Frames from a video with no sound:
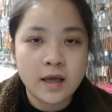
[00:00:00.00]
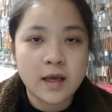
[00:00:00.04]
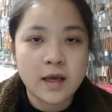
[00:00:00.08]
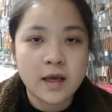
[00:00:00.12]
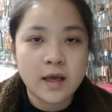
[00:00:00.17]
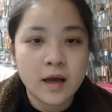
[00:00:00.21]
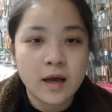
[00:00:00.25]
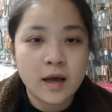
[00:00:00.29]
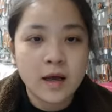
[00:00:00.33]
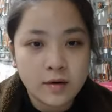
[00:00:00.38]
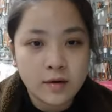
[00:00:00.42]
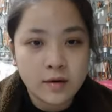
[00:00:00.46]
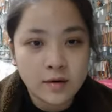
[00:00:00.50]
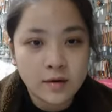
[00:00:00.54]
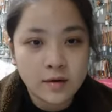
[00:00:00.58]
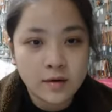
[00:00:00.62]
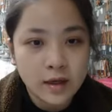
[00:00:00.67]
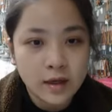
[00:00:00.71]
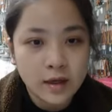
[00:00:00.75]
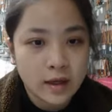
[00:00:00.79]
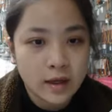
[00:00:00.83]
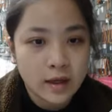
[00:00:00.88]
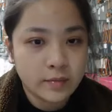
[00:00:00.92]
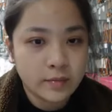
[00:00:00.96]
Our
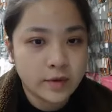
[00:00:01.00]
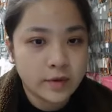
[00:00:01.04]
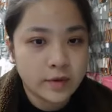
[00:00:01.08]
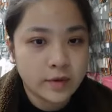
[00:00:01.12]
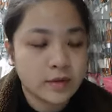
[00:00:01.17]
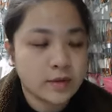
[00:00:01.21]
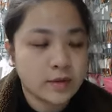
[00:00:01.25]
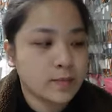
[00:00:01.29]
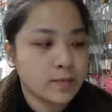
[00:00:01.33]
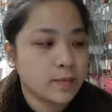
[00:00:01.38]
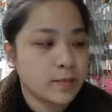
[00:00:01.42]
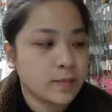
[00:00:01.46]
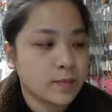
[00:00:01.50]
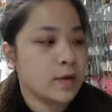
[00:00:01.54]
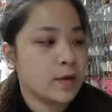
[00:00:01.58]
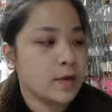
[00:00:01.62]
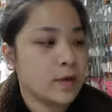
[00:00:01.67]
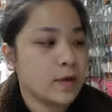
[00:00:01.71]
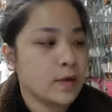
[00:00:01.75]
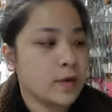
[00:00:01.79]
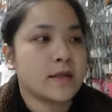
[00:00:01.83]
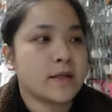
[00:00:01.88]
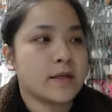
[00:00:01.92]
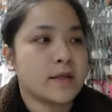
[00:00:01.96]
company's
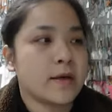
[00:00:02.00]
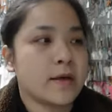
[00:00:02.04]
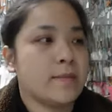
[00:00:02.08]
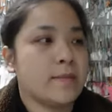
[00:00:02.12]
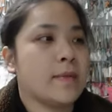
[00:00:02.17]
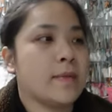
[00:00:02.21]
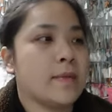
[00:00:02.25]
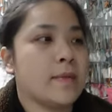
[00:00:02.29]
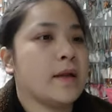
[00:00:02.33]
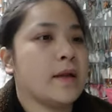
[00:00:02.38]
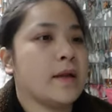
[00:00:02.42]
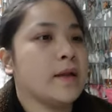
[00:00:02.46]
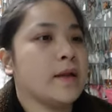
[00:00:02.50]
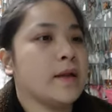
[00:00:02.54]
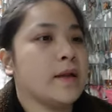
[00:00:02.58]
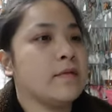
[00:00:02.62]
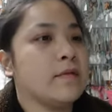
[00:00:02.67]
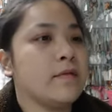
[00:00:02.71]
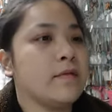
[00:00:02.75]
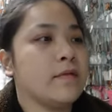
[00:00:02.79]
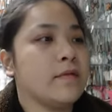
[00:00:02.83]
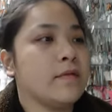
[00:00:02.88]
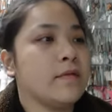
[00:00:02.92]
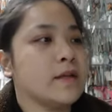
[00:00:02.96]
products have many
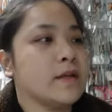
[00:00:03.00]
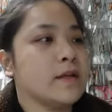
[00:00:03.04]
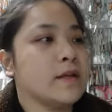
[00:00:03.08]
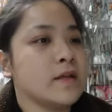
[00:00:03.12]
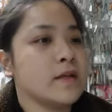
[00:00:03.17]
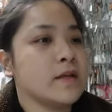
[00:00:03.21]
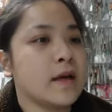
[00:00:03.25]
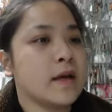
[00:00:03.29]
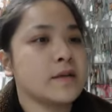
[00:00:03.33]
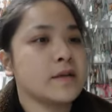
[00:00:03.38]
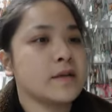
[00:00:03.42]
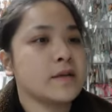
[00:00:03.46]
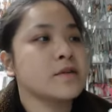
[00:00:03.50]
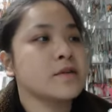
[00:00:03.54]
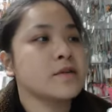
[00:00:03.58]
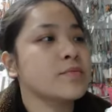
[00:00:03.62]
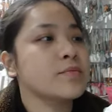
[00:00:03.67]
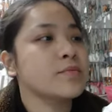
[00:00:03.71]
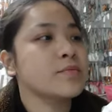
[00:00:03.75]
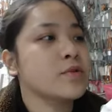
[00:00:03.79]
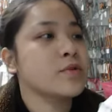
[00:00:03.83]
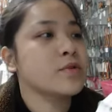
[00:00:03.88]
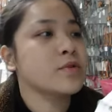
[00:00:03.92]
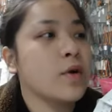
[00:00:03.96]
different kinds of
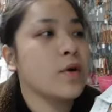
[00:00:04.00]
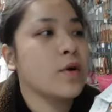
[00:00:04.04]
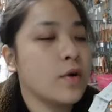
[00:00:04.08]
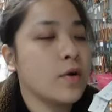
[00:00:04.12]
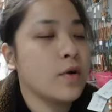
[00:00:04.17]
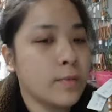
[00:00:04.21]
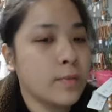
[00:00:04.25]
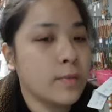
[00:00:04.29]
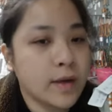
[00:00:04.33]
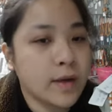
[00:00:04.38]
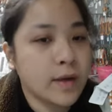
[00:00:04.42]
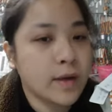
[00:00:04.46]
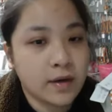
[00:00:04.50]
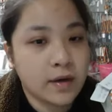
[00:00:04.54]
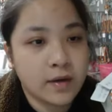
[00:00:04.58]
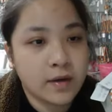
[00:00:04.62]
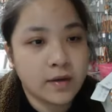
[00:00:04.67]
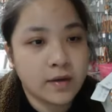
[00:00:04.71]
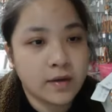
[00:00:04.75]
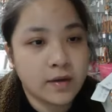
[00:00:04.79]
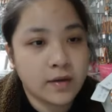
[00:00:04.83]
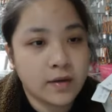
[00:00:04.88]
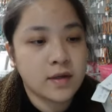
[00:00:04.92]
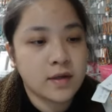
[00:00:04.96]
stone, many
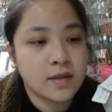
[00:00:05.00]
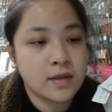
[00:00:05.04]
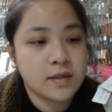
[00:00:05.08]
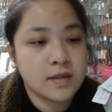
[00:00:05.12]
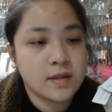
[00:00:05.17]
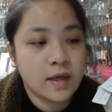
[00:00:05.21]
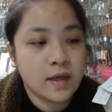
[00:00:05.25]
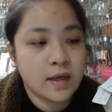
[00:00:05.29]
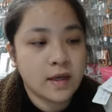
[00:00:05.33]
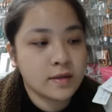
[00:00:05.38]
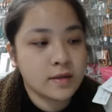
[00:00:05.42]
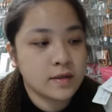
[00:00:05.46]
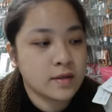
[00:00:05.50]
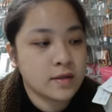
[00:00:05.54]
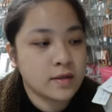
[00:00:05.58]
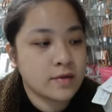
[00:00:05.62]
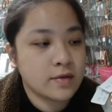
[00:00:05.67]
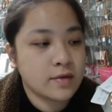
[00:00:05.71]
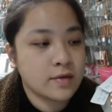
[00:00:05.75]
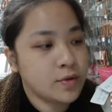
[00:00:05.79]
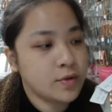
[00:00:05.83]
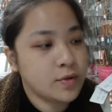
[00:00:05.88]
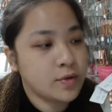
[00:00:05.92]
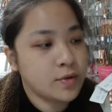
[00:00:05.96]
different kinds of
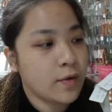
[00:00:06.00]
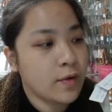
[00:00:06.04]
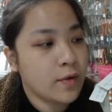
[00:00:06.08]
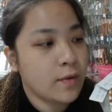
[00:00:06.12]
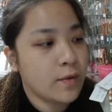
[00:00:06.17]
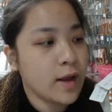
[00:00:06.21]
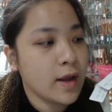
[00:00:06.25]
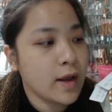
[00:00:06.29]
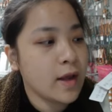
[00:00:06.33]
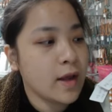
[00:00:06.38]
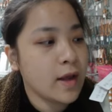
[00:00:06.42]
jewelry.